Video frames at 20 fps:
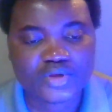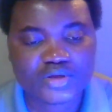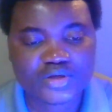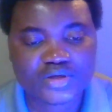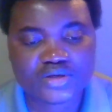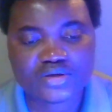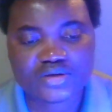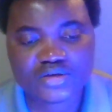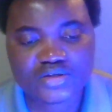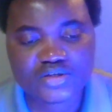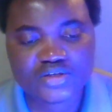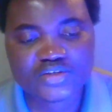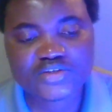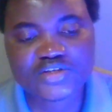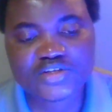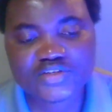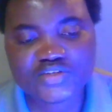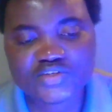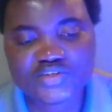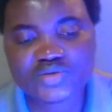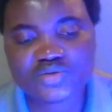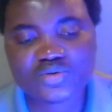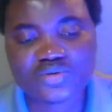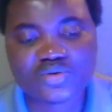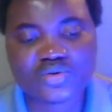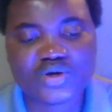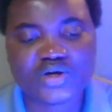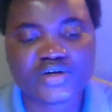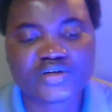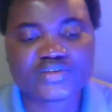Yeah, he's the
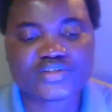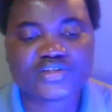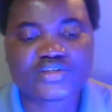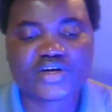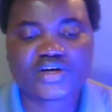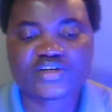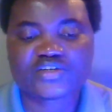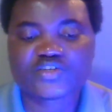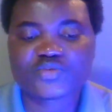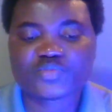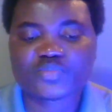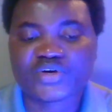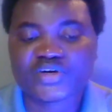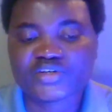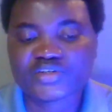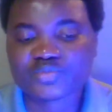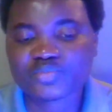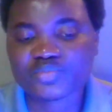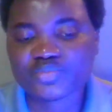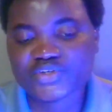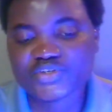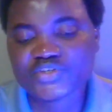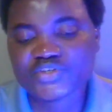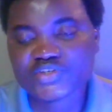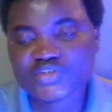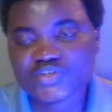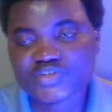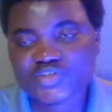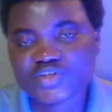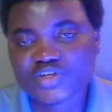CEO at Aspire
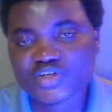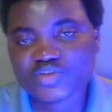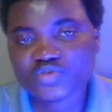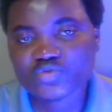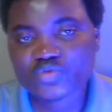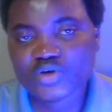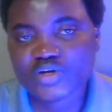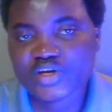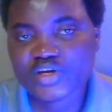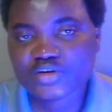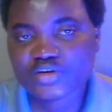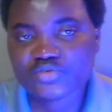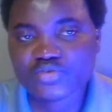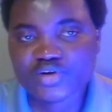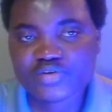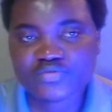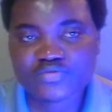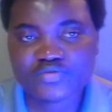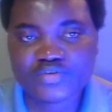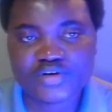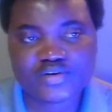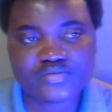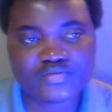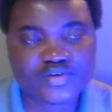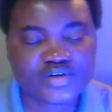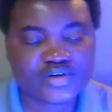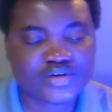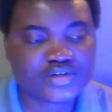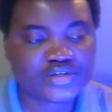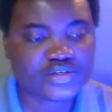Business Network. They are doing very,
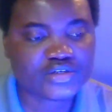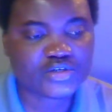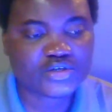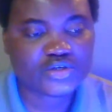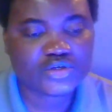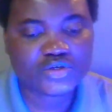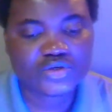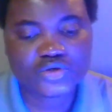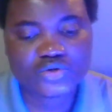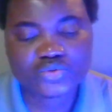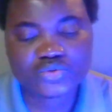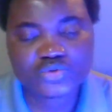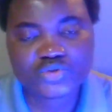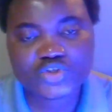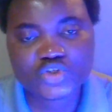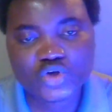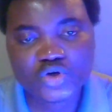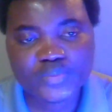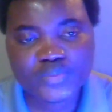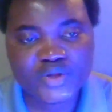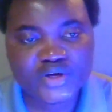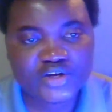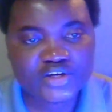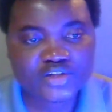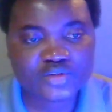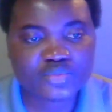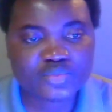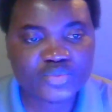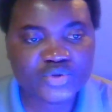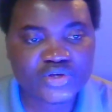very good job
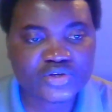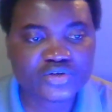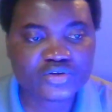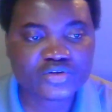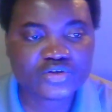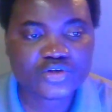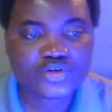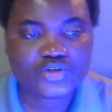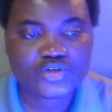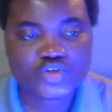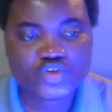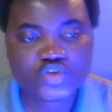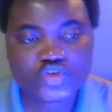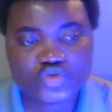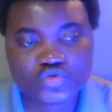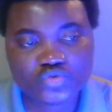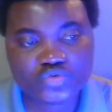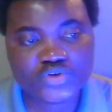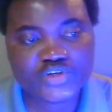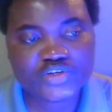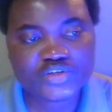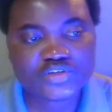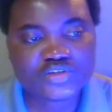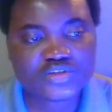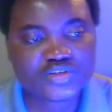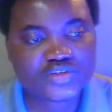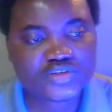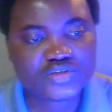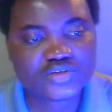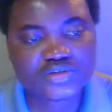helping
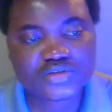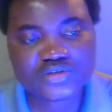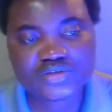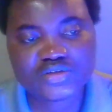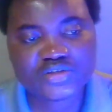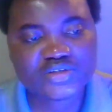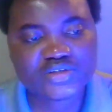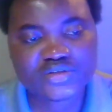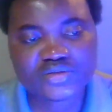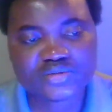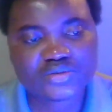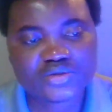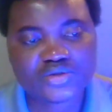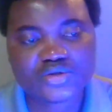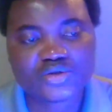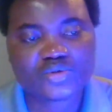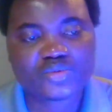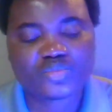students and then